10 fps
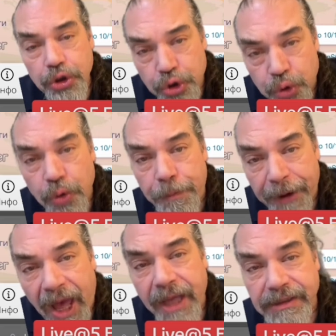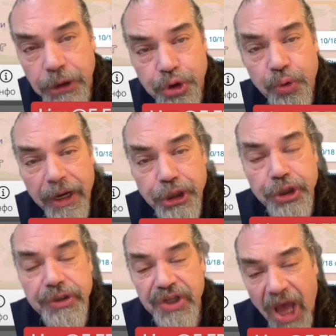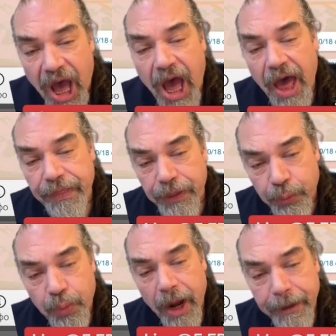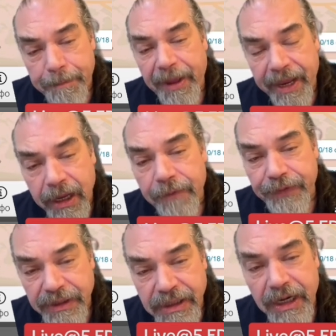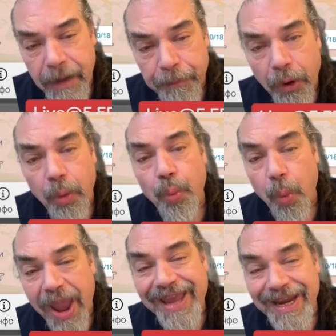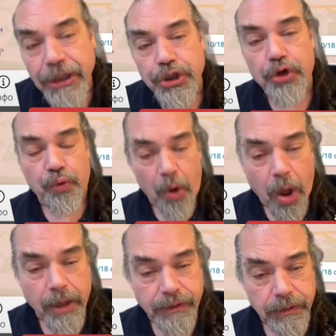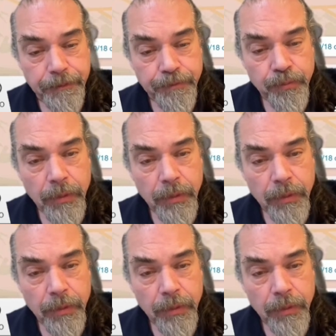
troop concentrations on the right bank of the Dnipro waiting to cross.